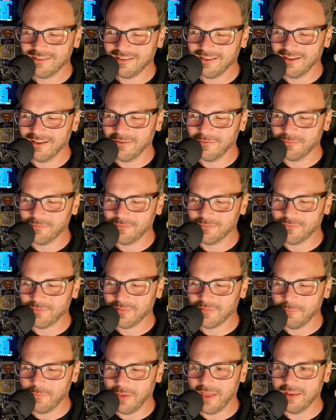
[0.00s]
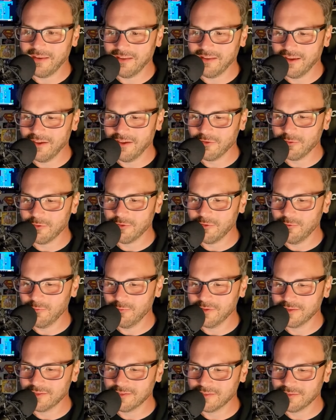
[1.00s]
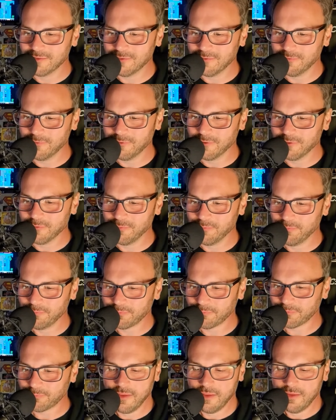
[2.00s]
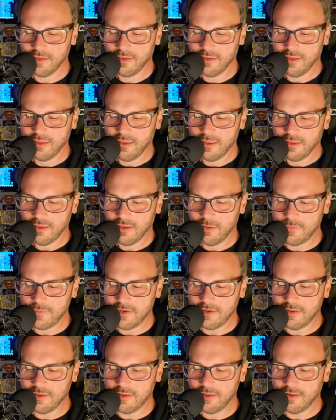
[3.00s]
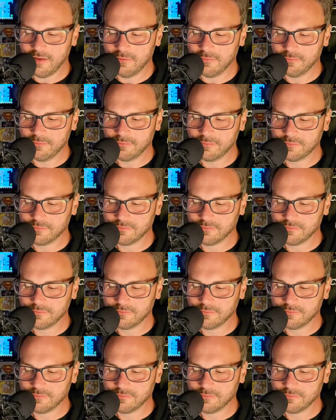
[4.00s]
um, band together with humans and so forth. I mean, um,